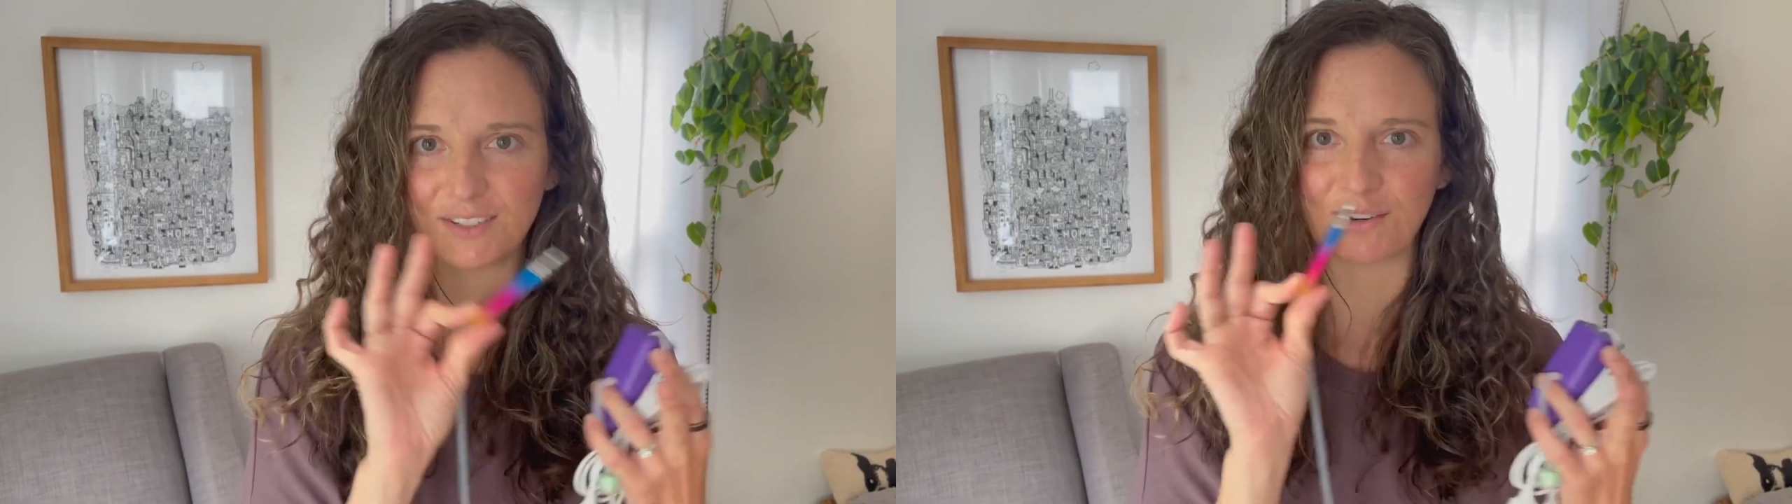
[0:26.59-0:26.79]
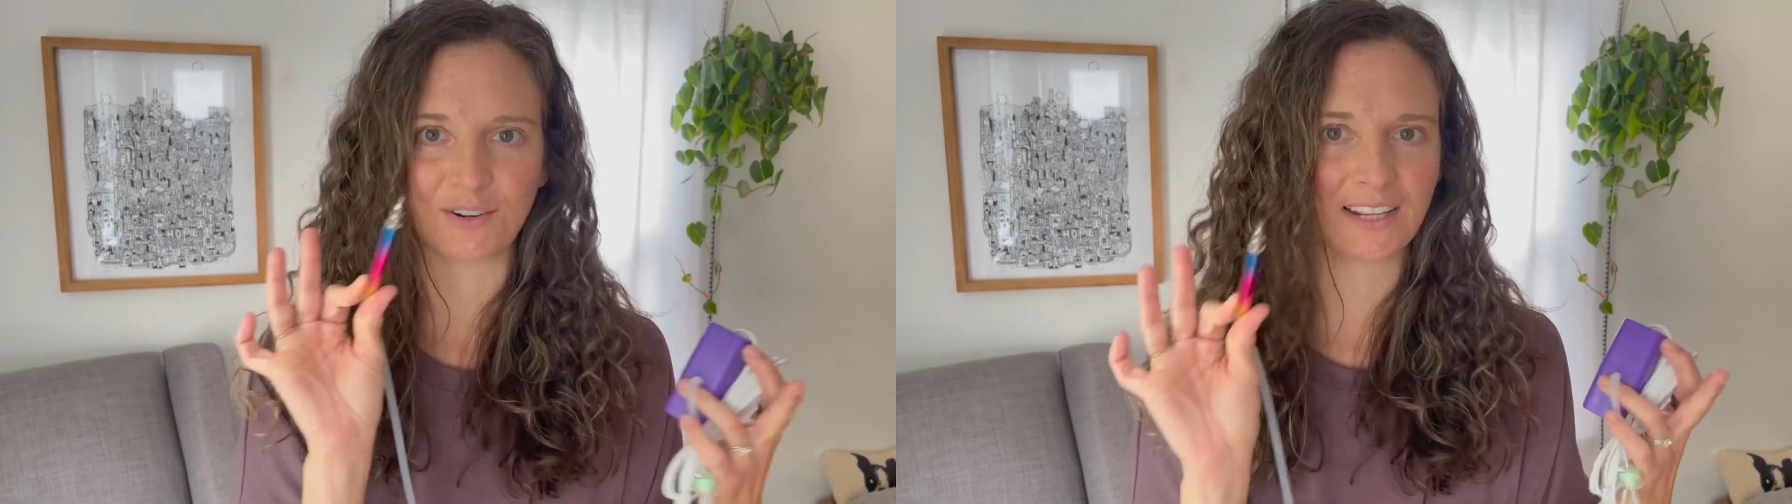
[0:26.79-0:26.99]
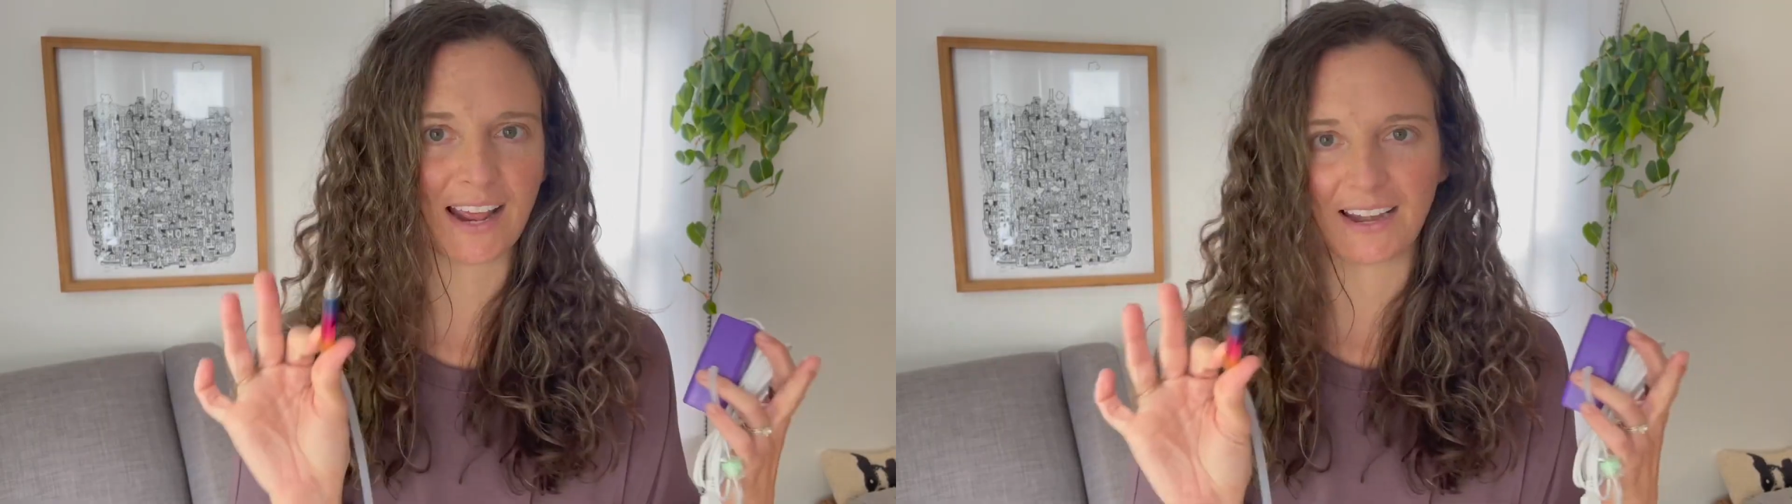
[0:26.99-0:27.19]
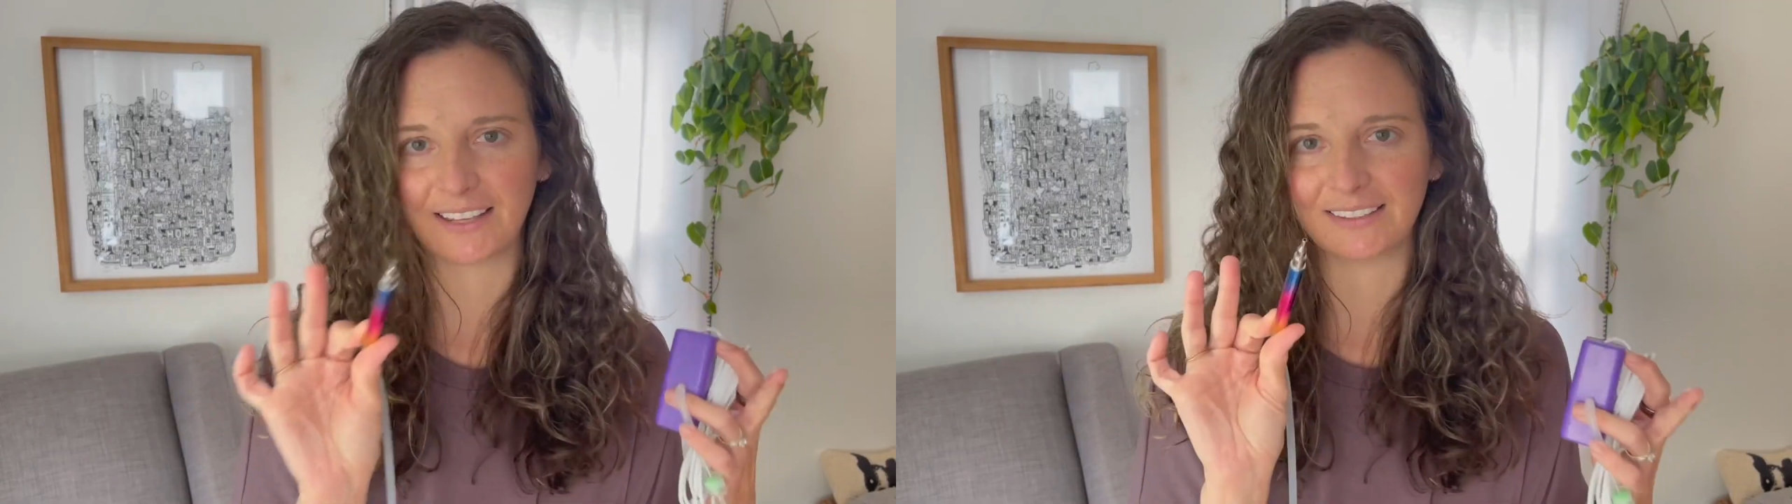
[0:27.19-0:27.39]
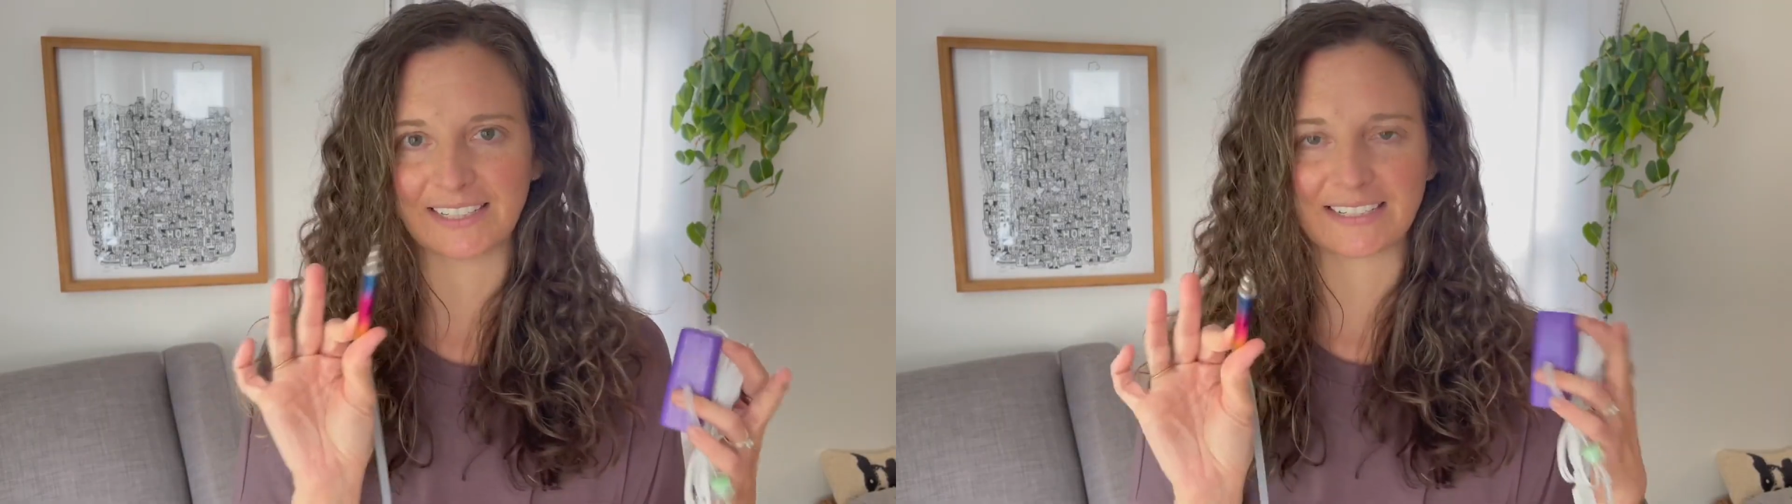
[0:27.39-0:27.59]
you don't need any
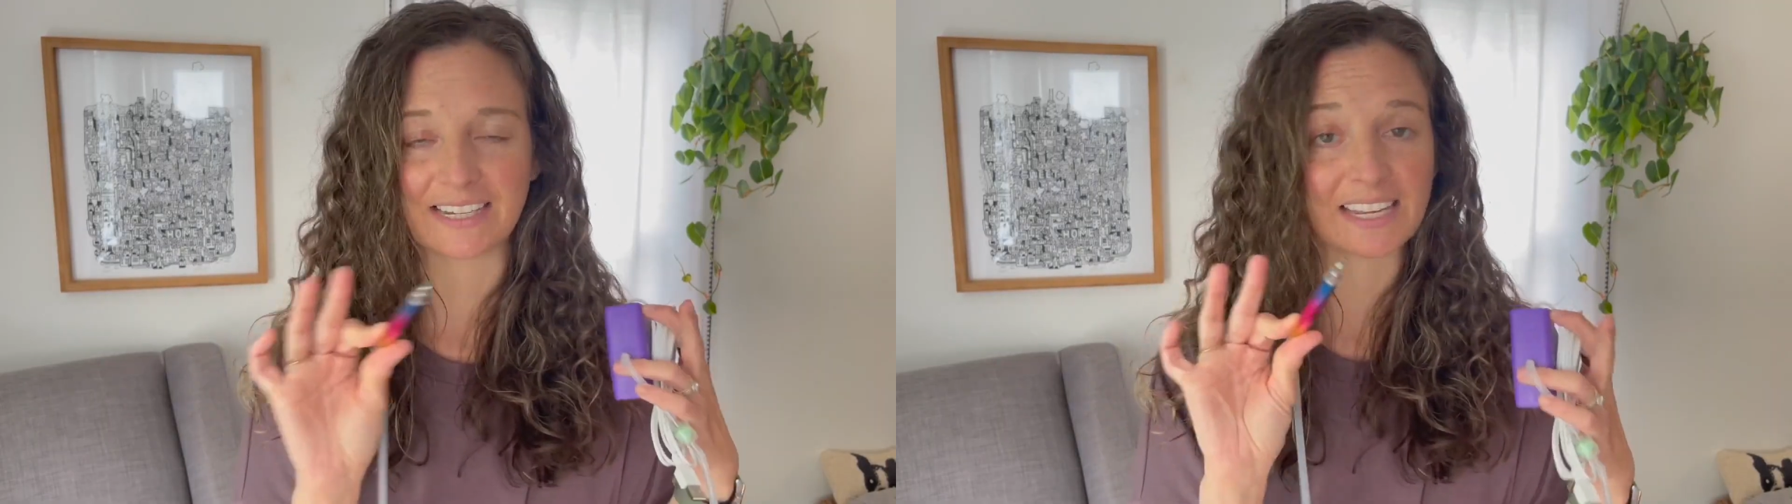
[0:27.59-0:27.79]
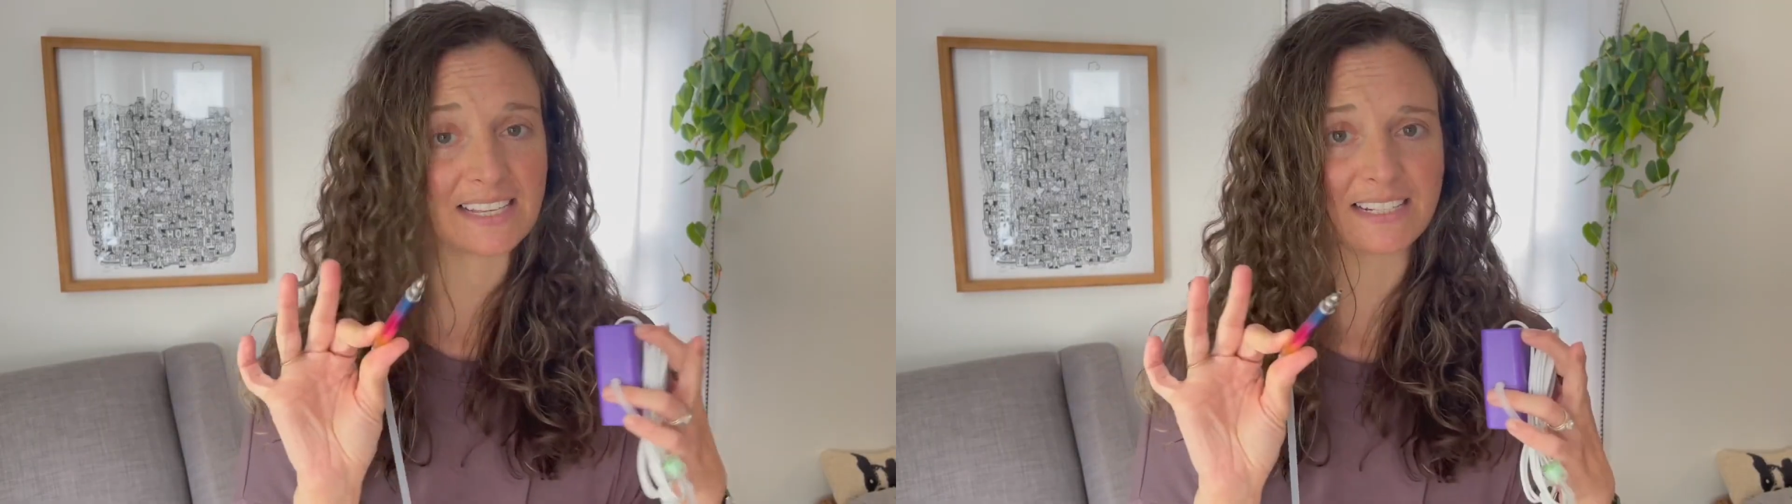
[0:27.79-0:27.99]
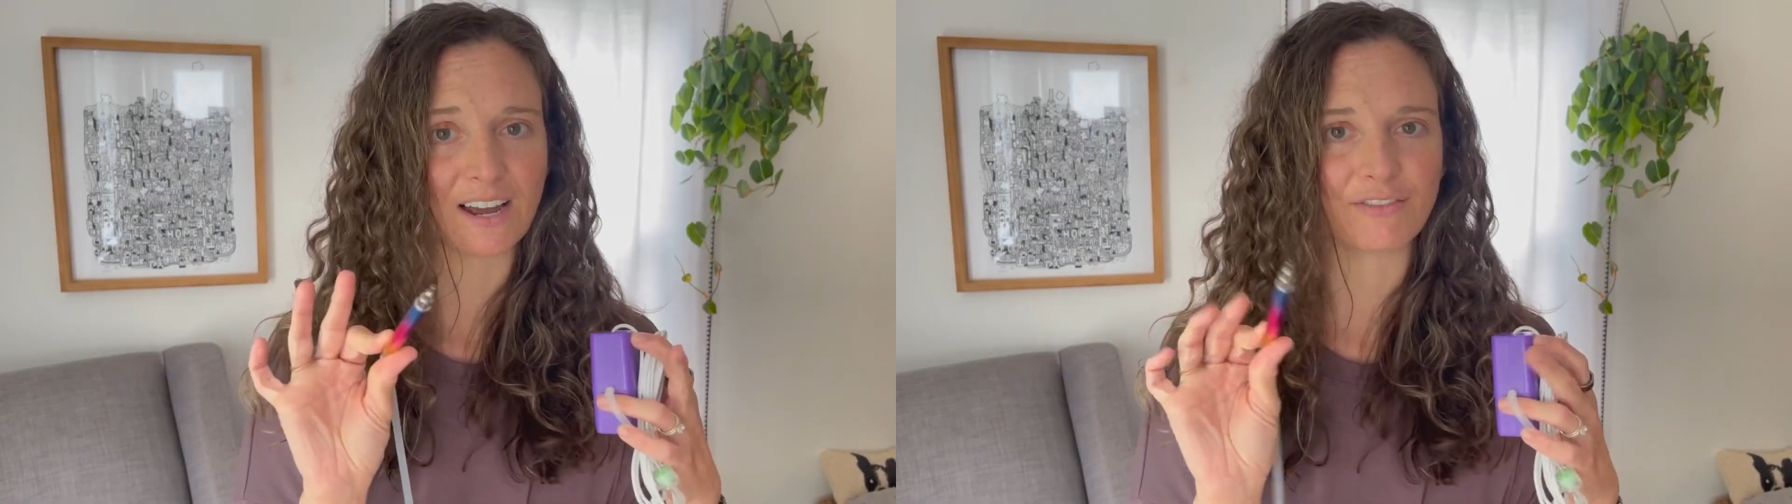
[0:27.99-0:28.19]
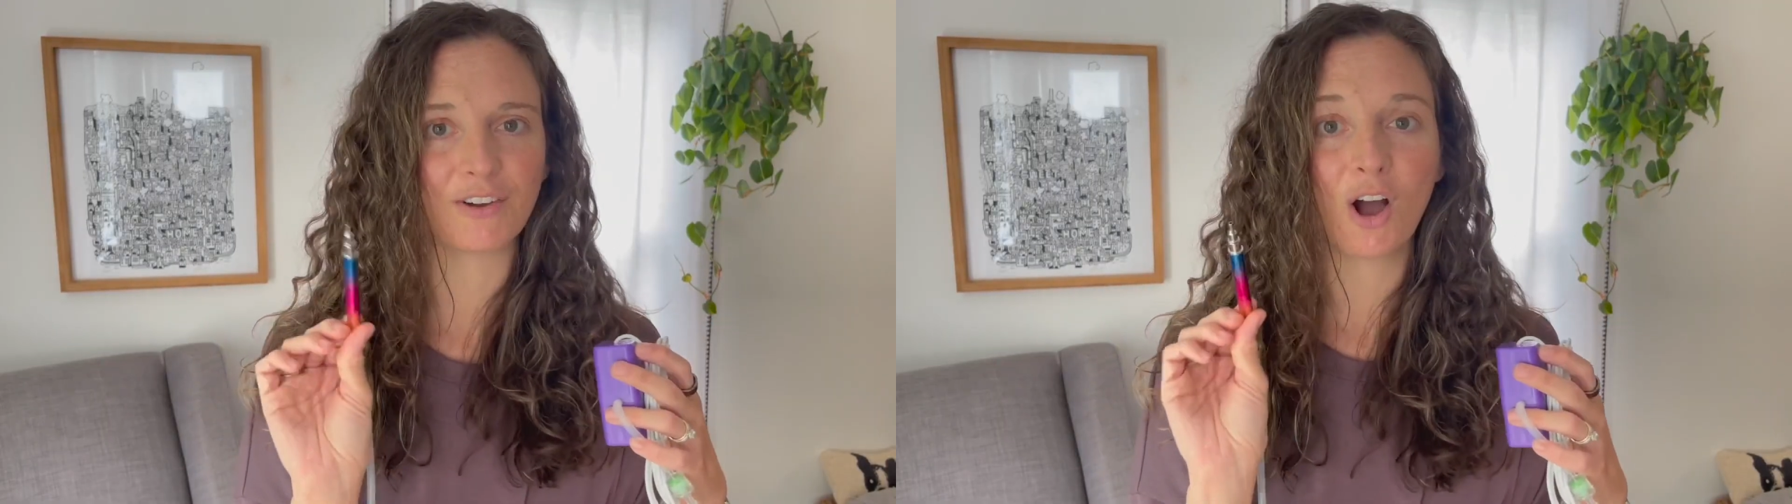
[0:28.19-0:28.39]
like sticky stuff.